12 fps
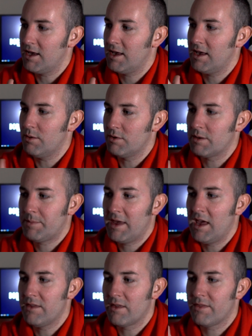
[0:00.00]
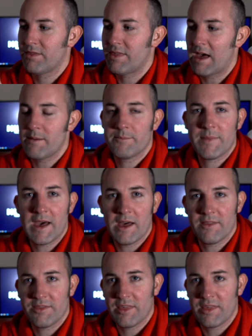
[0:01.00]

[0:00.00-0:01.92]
it would appear that